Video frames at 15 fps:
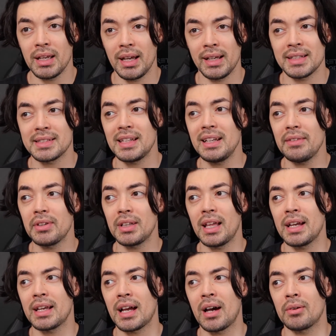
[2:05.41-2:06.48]
And it's not even
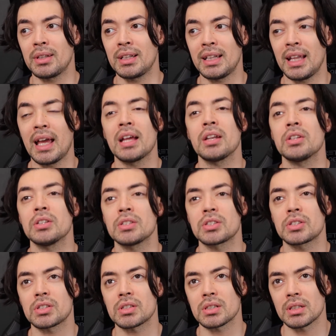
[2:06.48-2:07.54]
like
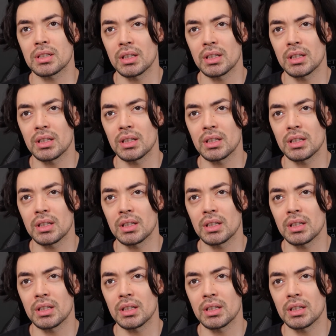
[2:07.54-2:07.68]
outlandish